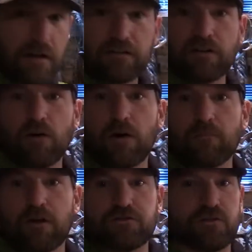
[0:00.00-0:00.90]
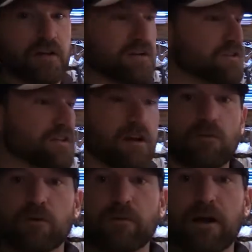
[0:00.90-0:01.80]
that's how I measure it. I just take
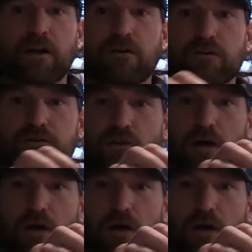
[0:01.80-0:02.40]
one of my arrows.